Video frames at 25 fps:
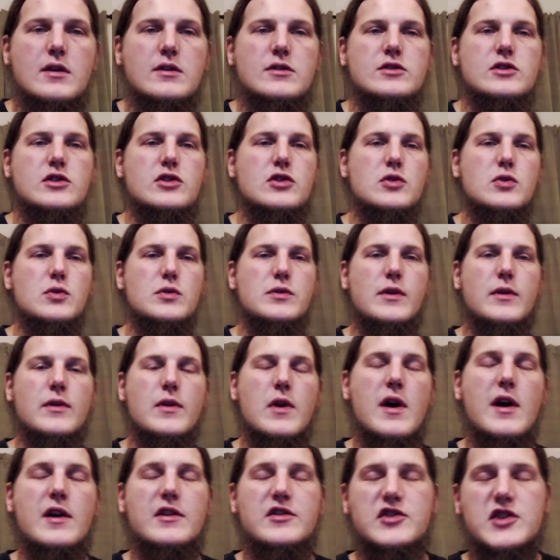to the
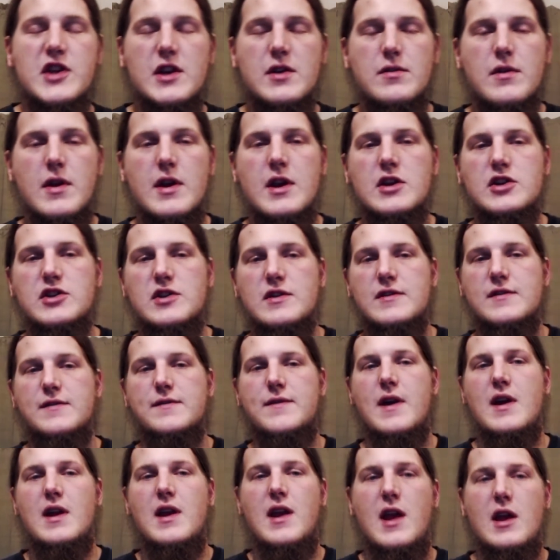lost generation's
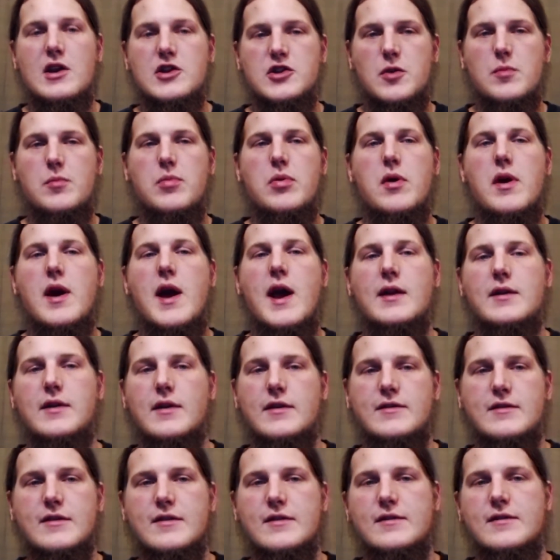financial
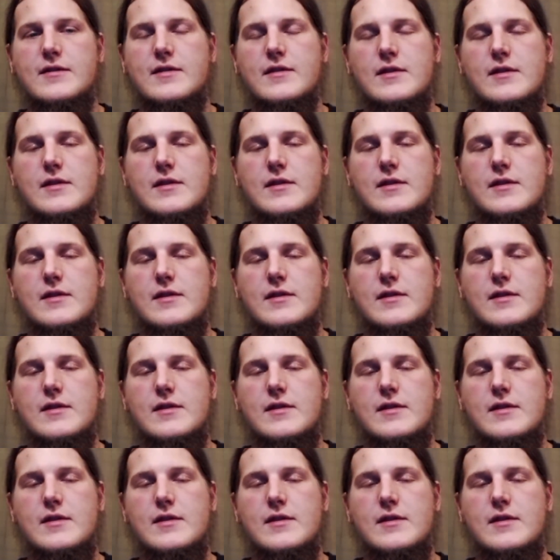practices.